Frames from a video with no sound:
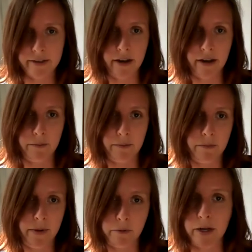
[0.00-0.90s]

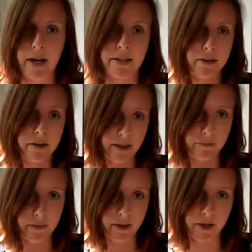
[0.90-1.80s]
and we'd ask you to keep
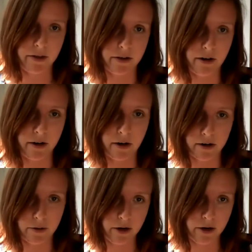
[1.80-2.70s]
them under
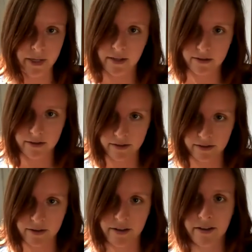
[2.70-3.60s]
3 minutes.
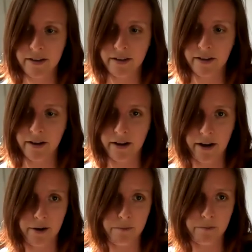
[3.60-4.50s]

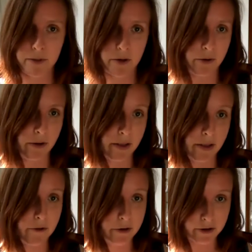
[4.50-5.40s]
So
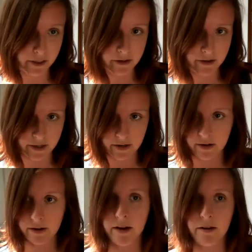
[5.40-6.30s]
if you're interested,
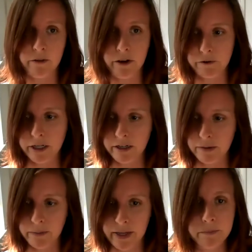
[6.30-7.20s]
feel free to jump
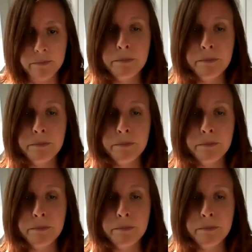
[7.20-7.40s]
in.